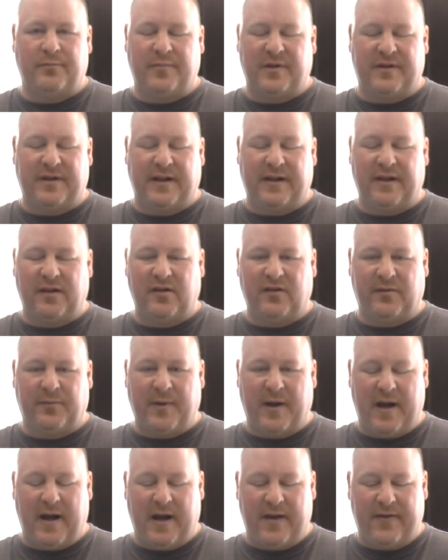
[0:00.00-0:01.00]
particulars
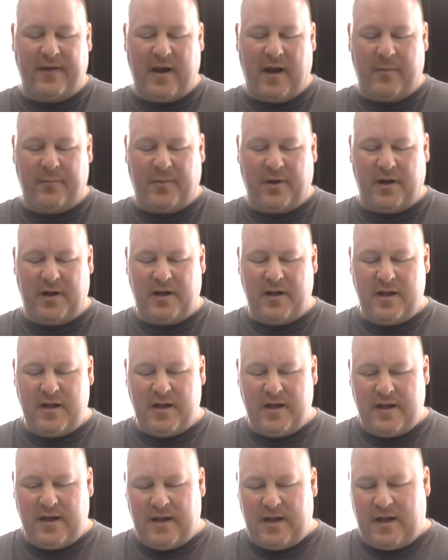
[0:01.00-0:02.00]
behind that, but
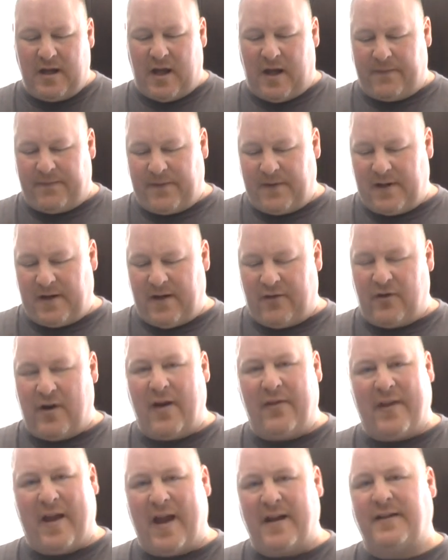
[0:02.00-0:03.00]
I feel
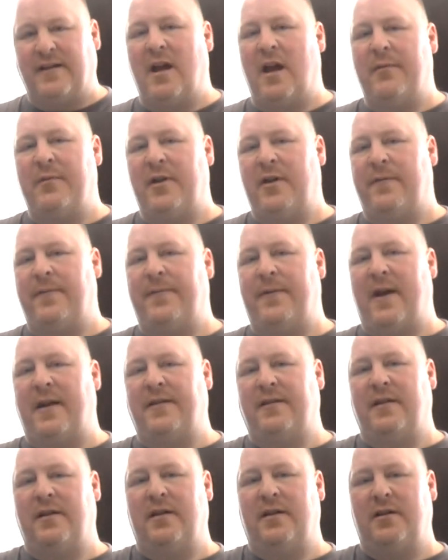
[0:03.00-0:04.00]
around that time it
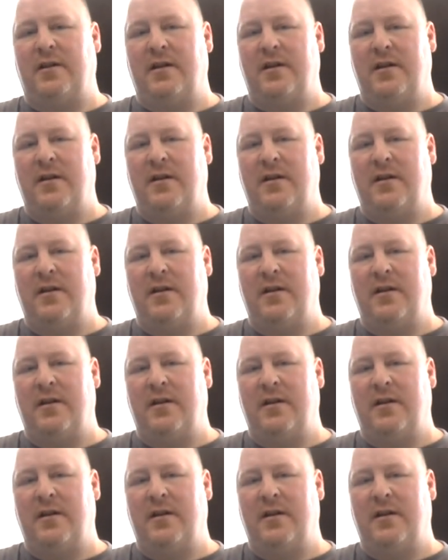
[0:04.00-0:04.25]
affected